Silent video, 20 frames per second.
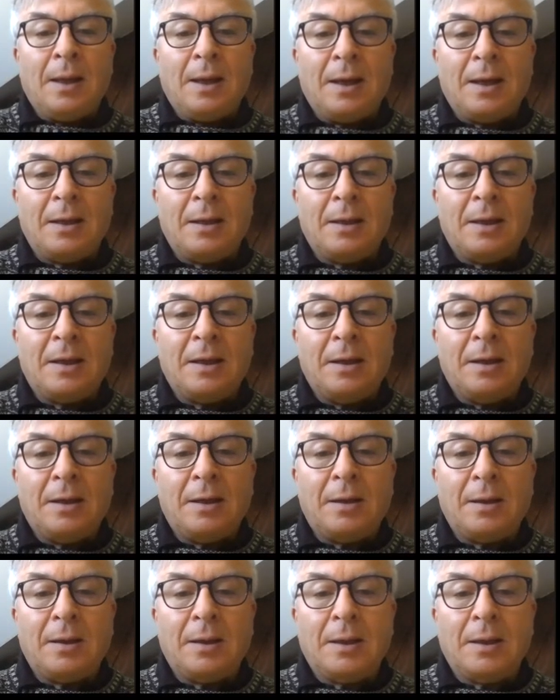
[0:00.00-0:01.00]
And
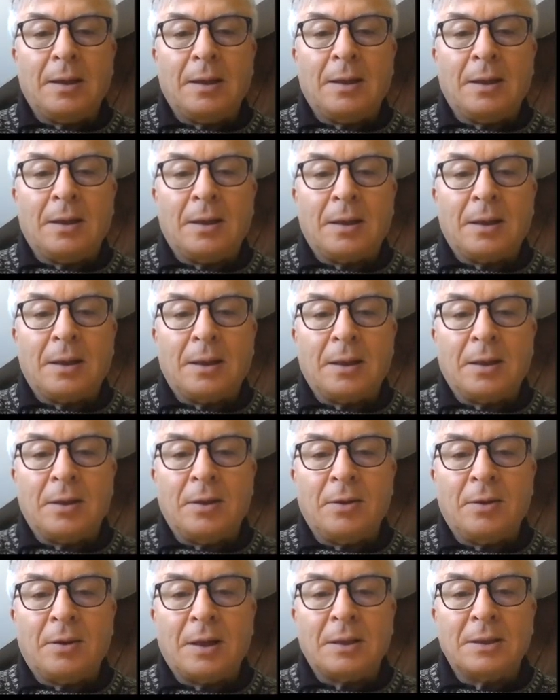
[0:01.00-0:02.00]
here
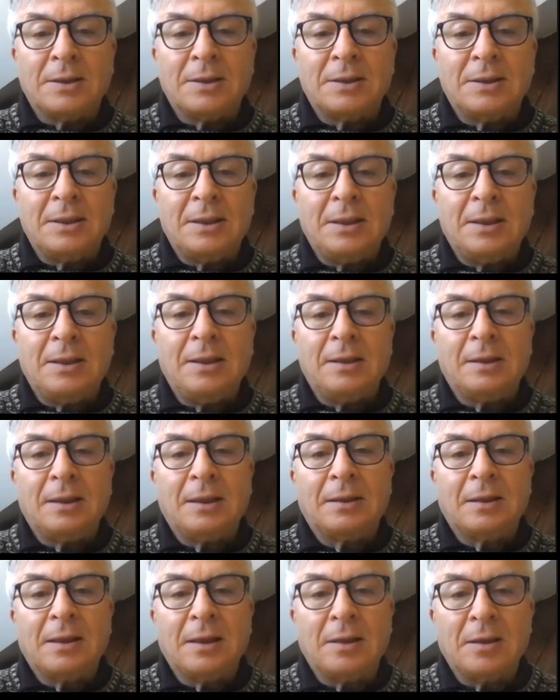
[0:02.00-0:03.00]
you can see
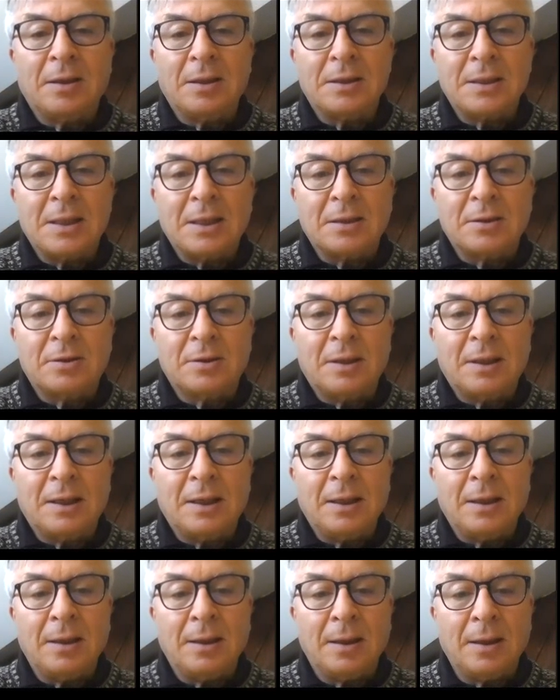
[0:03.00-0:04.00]
that there is
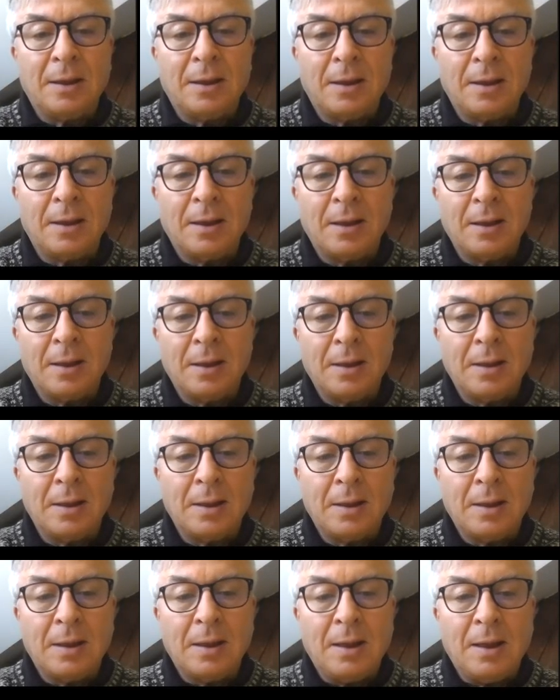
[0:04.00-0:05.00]
actually
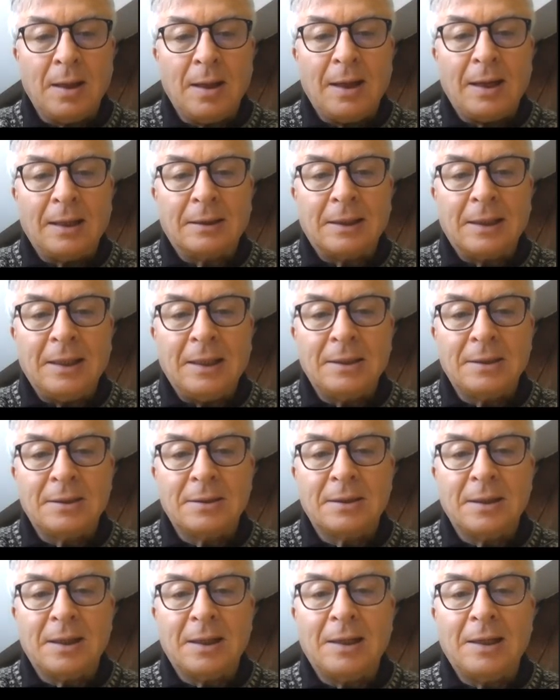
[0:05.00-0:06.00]
at
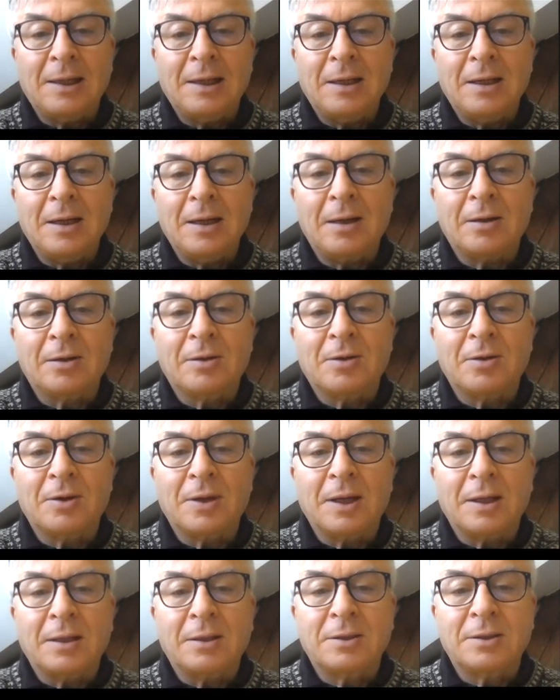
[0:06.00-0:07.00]
least a linear
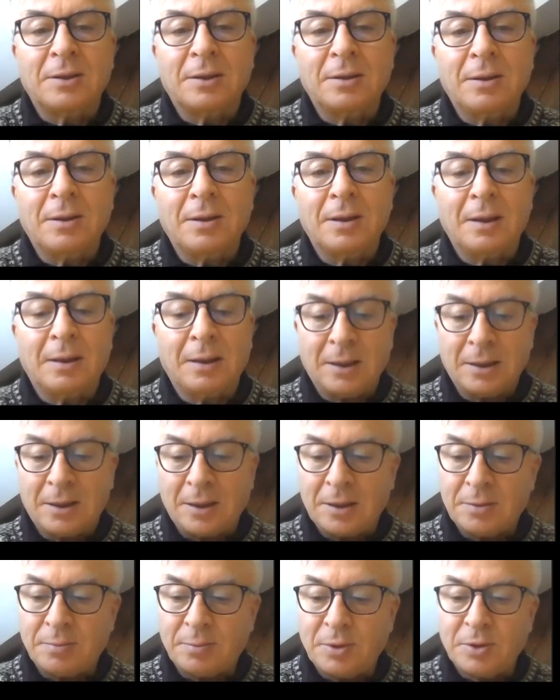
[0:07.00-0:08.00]
connection, and that
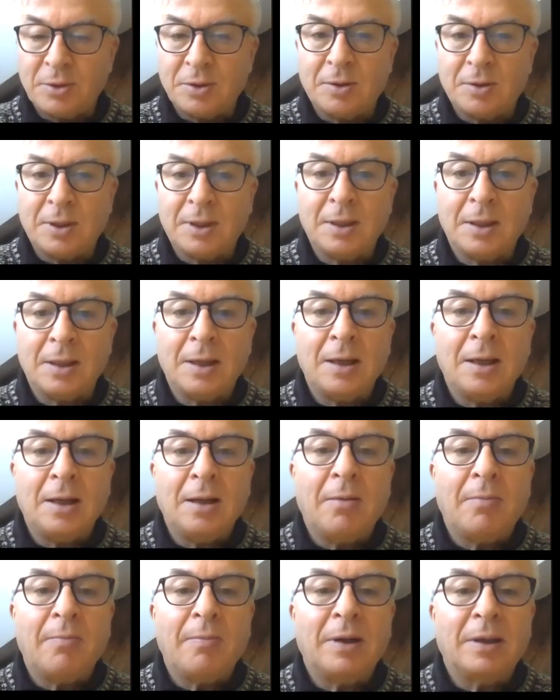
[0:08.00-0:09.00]
has,
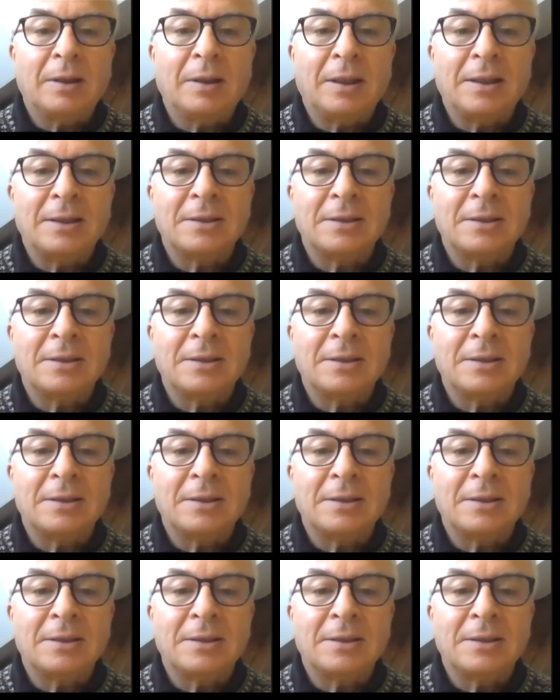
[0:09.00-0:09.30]
been